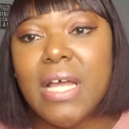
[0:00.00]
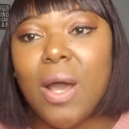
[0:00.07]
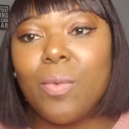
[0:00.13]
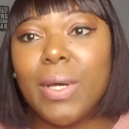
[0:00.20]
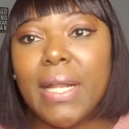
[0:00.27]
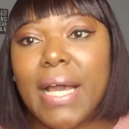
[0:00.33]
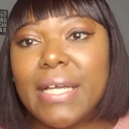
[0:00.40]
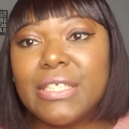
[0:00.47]

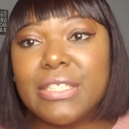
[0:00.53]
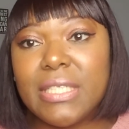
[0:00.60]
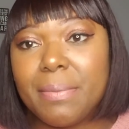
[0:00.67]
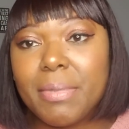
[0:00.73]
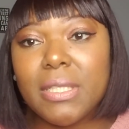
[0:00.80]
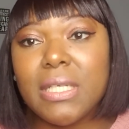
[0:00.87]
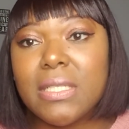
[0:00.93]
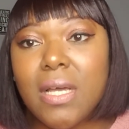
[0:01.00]
what I
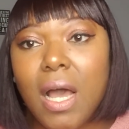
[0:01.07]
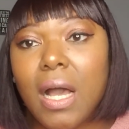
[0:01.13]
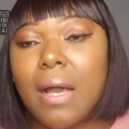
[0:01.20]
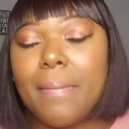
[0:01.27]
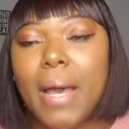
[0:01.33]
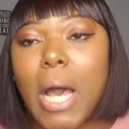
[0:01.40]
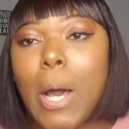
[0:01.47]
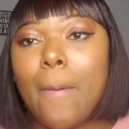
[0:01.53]
typically talk
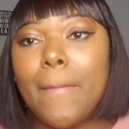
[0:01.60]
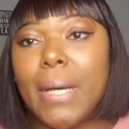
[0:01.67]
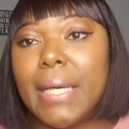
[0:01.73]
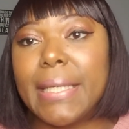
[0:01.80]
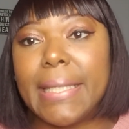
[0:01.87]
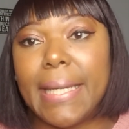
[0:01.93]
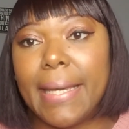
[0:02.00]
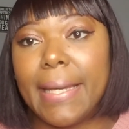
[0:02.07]
about,
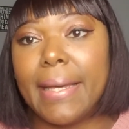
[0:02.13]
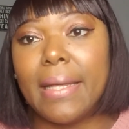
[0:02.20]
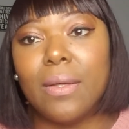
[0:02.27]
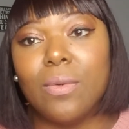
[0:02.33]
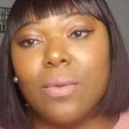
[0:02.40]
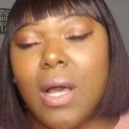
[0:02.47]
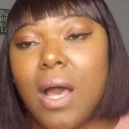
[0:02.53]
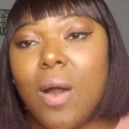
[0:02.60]
but yeah,
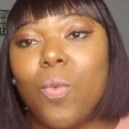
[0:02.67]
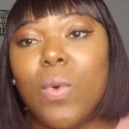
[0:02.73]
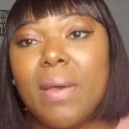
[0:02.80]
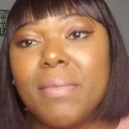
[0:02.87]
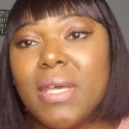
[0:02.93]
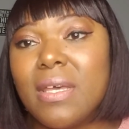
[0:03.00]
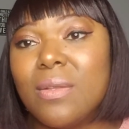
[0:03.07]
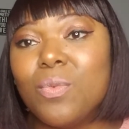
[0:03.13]

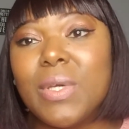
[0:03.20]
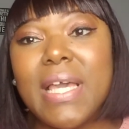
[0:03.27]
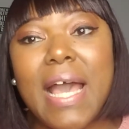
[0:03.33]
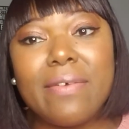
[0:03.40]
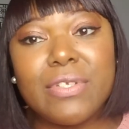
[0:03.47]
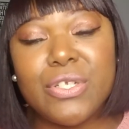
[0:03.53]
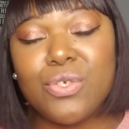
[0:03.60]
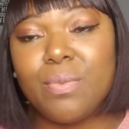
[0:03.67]
women, we
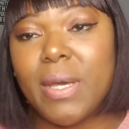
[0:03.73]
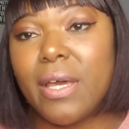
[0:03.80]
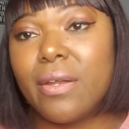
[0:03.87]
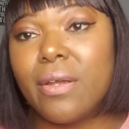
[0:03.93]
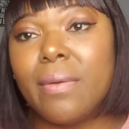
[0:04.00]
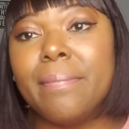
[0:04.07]
have to do better.